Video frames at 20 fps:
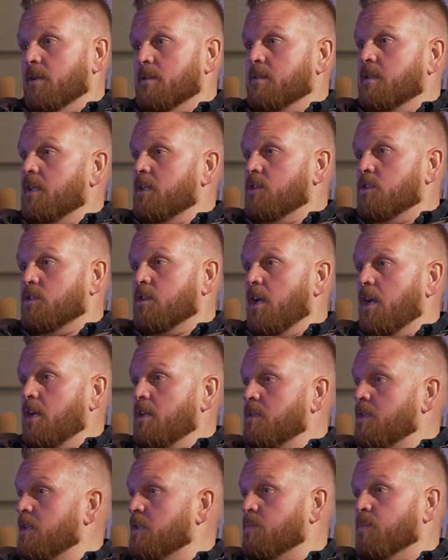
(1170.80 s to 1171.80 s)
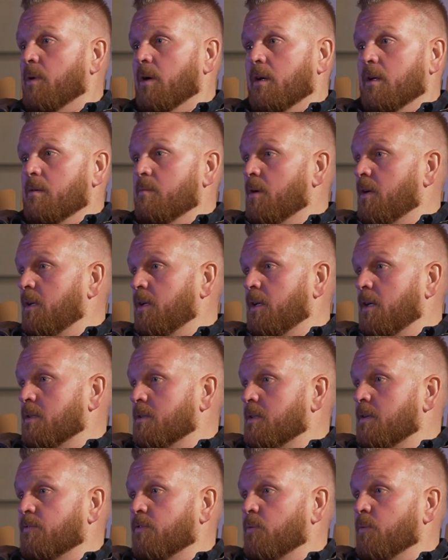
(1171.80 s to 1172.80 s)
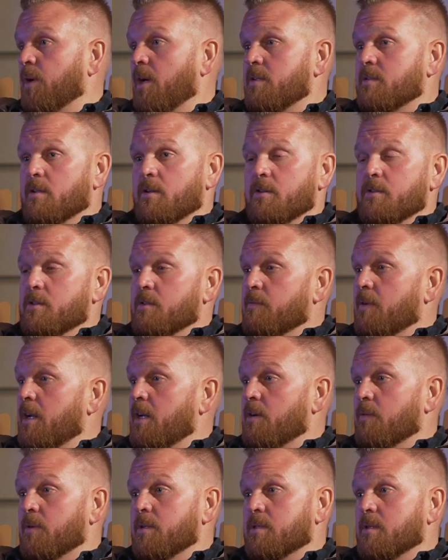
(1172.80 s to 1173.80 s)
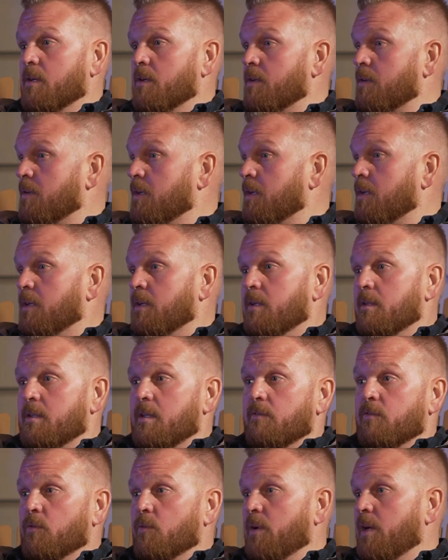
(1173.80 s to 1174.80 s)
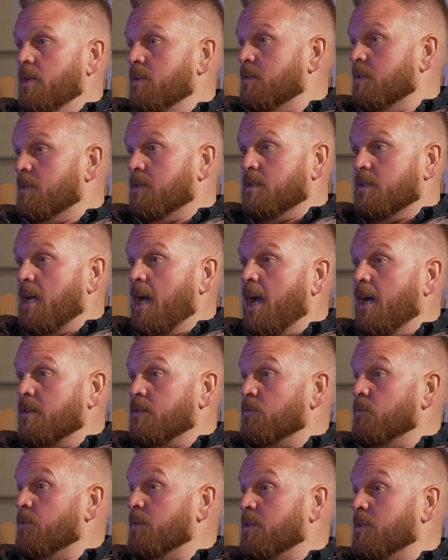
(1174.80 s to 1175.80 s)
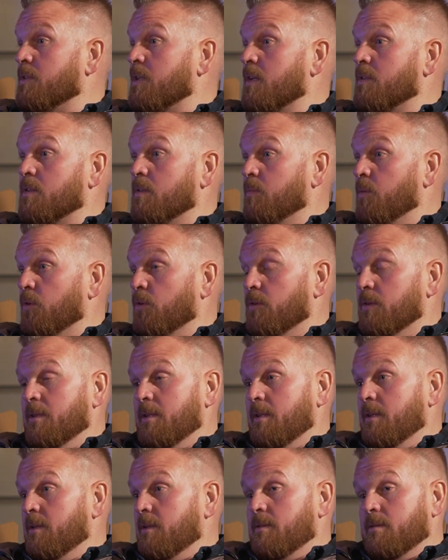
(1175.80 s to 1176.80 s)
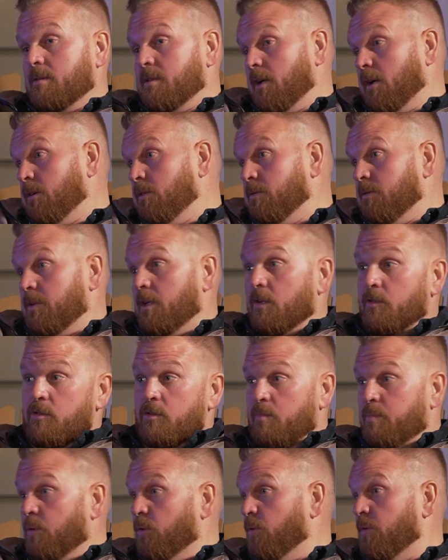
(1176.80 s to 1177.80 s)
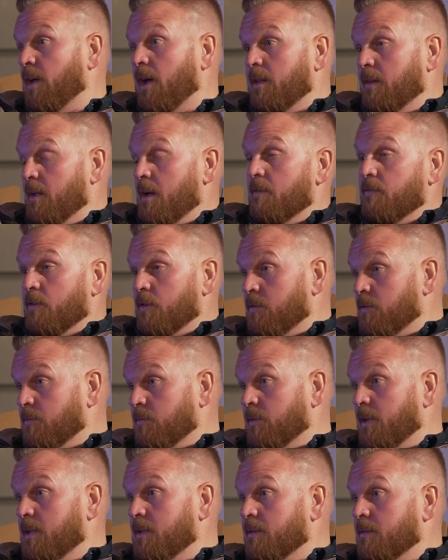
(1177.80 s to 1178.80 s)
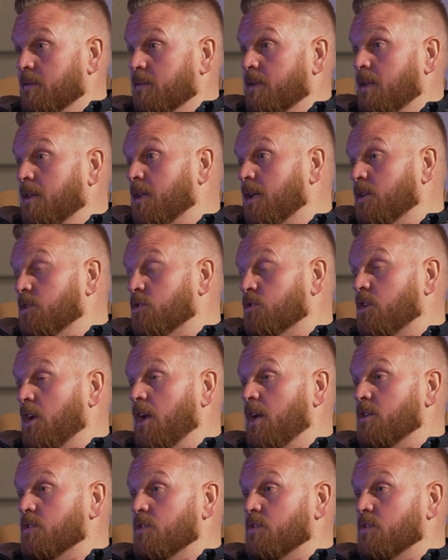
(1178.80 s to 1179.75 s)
As things change, each bucket of money has different ways it earns a rate of return, different ways it's taxed or accessible. So, you pull that lever when the things change